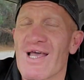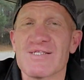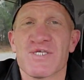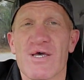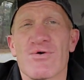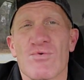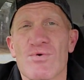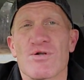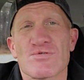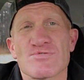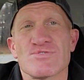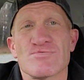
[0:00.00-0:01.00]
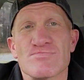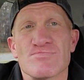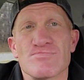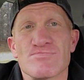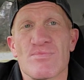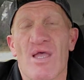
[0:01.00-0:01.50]
That's how it works.
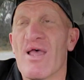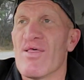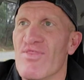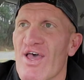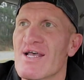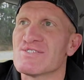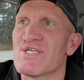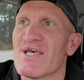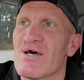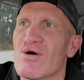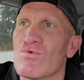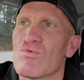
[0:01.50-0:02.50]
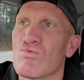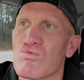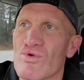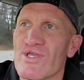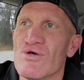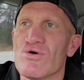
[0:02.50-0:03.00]
That's how
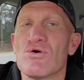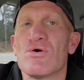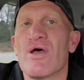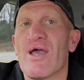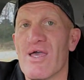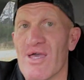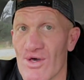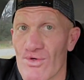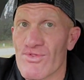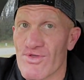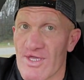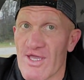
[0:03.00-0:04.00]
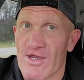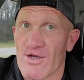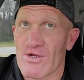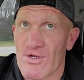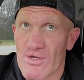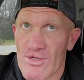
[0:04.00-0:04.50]
real health
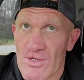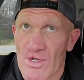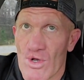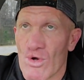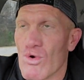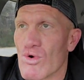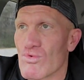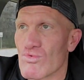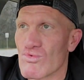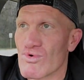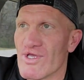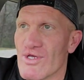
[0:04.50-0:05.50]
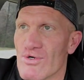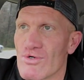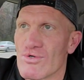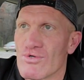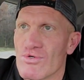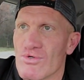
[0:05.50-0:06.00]
care or
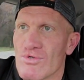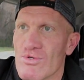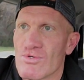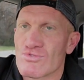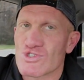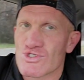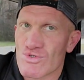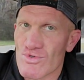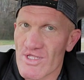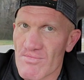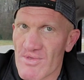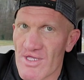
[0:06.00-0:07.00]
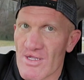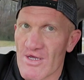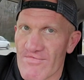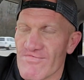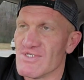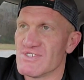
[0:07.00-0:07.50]
real
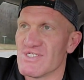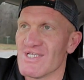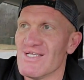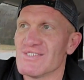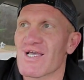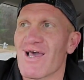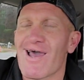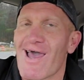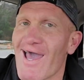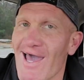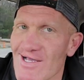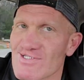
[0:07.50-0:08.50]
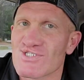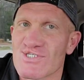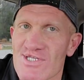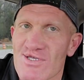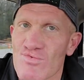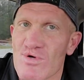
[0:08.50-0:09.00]
treatment of disease
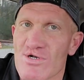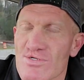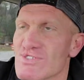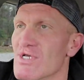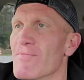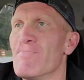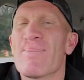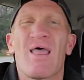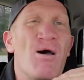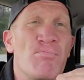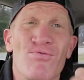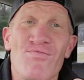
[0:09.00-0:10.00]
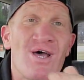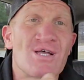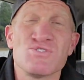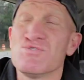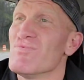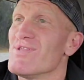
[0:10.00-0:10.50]
actually works. I'll
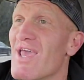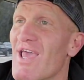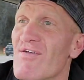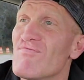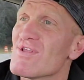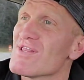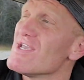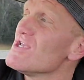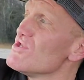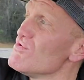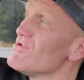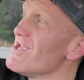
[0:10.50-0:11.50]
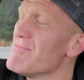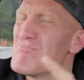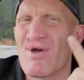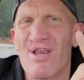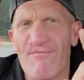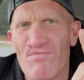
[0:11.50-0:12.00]
provide you with everything you
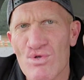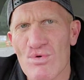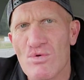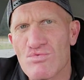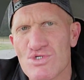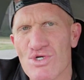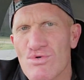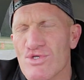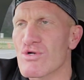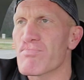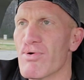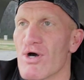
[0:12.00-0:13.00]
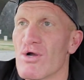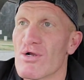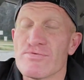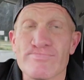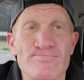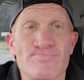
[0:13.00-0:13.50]
need, but if you don't do your
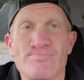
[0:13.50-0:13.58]
part,